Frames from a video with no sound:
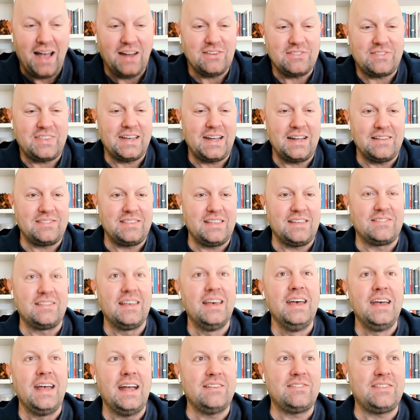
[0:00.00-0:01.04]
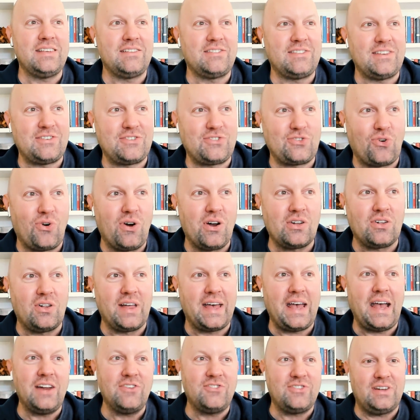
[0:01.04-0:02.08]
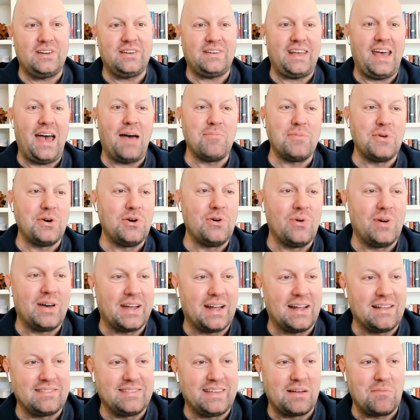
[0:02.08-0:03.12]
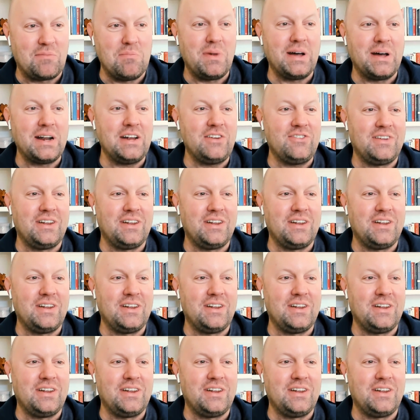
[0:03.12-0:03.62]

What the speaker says: think it's this historical ancient taboo against like money.